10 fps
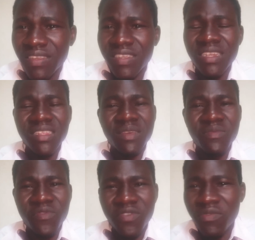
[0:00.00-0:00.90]
set them
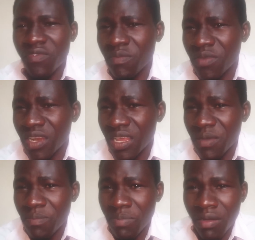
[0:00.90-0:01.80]
free from
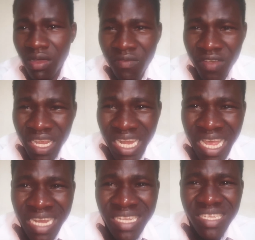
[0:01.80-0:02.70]
the power of
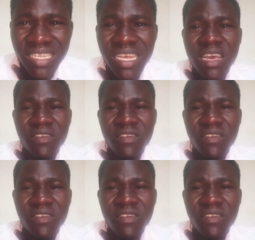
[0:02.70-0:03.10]
clans,